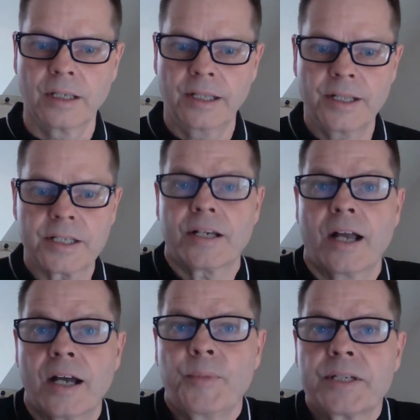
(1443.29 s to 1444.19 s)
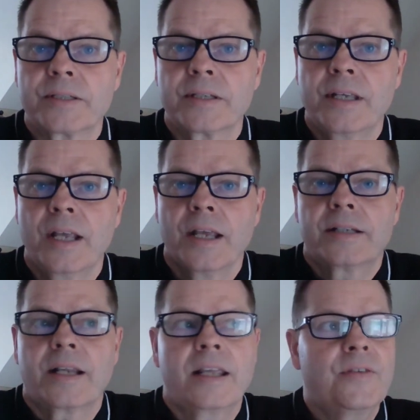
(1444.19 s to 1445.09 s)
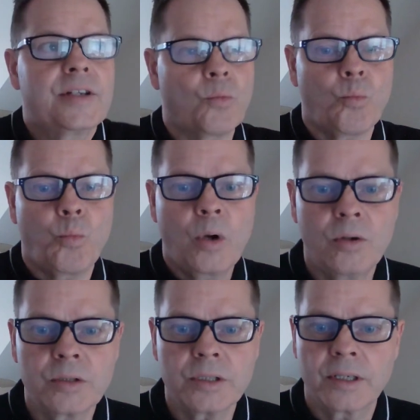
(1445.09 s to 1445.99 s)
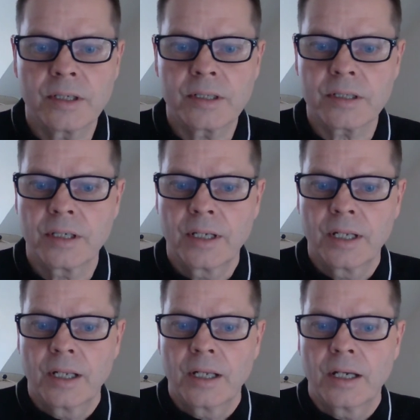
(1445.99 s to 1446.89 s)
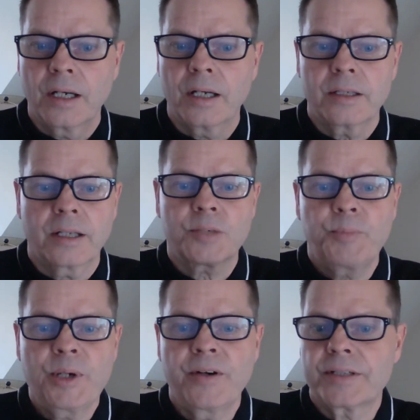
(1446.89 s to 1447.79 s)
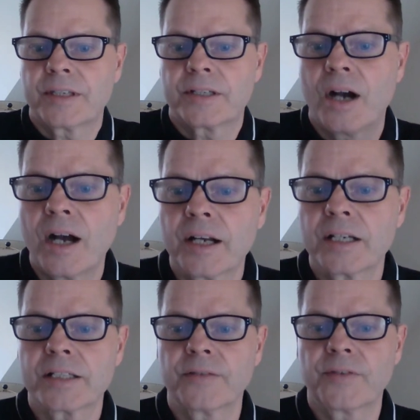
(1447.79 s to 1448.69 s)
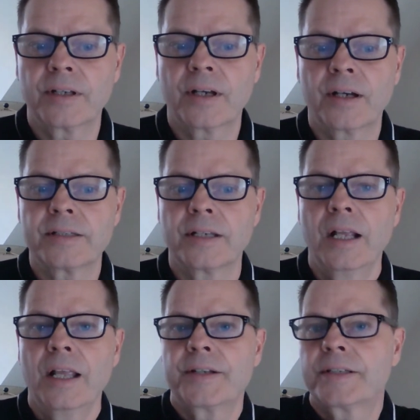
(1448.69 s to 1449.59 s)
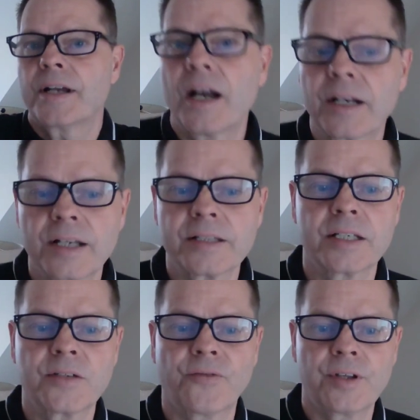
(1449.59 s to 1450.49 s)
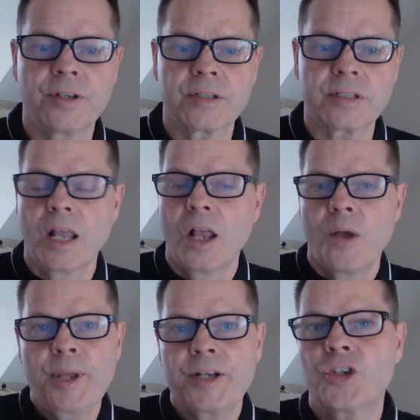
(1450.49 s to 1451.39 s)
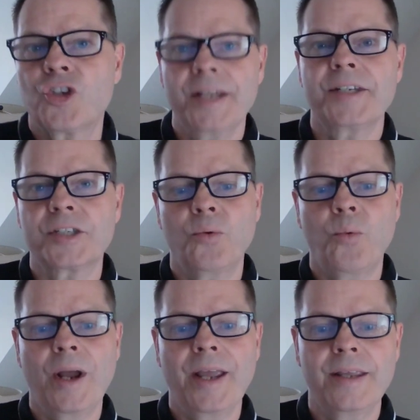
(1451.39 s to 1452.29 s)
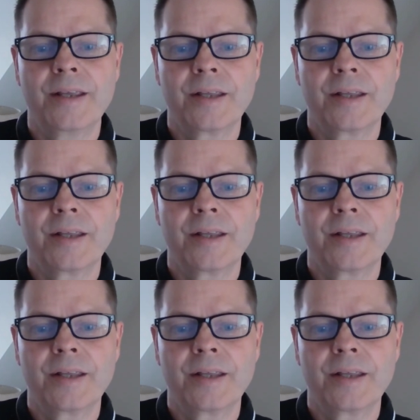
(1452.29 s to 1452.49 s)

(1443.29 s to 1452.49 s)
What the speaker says: In this psalm, we see David's wilderness experience, the darkness of the night, the darkness in his thirst, being chased away